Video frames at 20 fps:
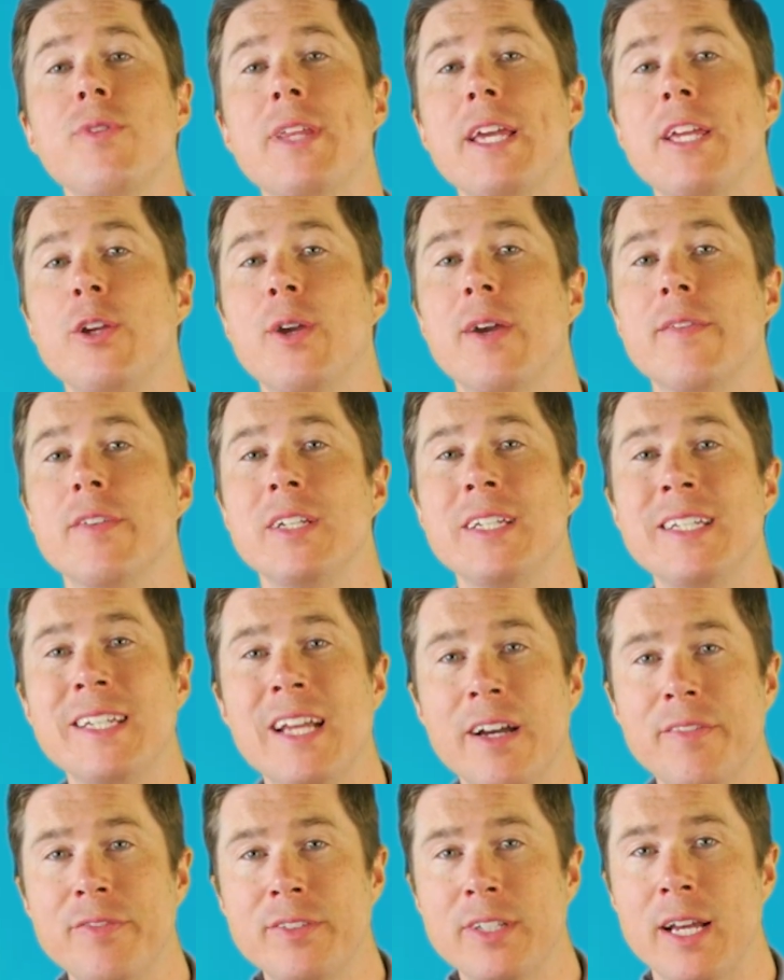that you have
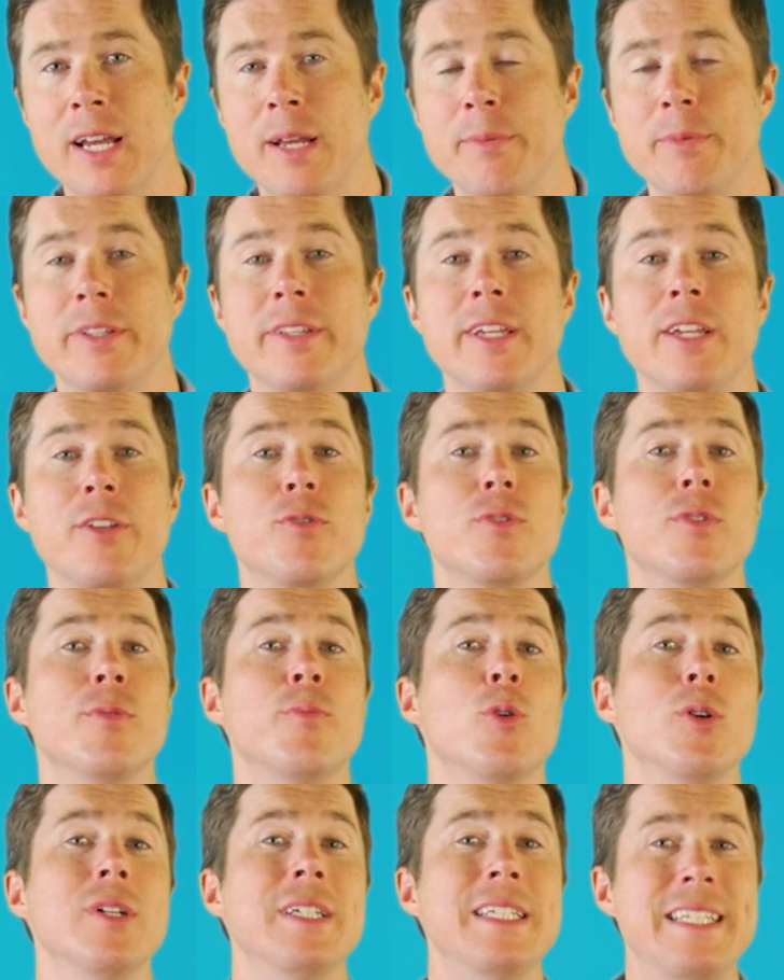enough time to think through the
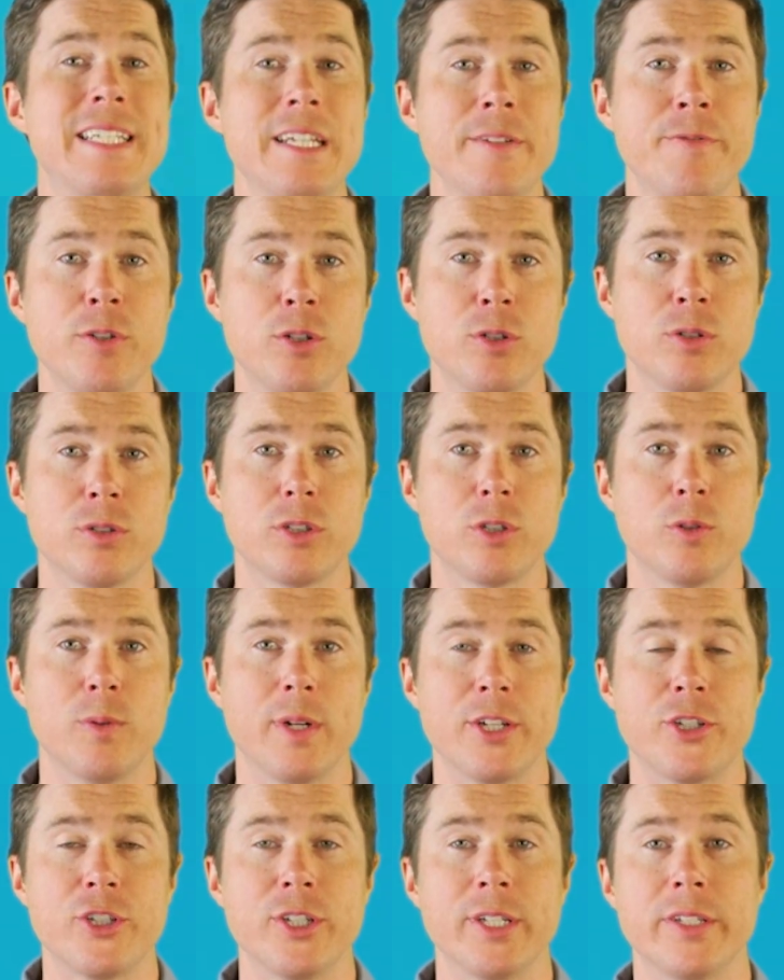more difficult
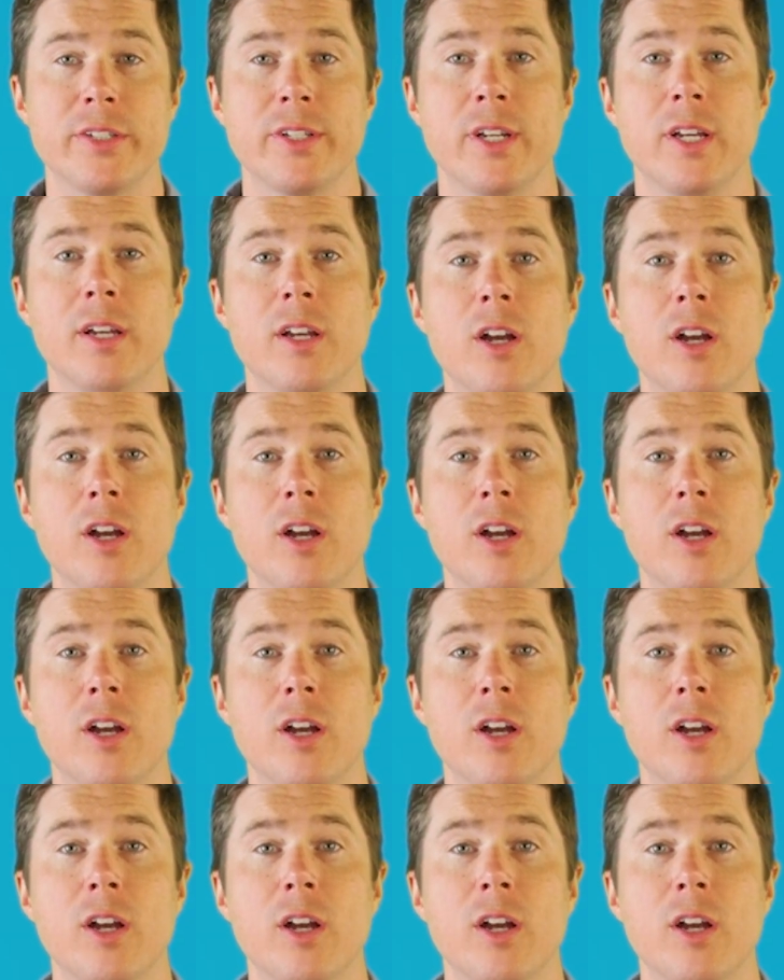questions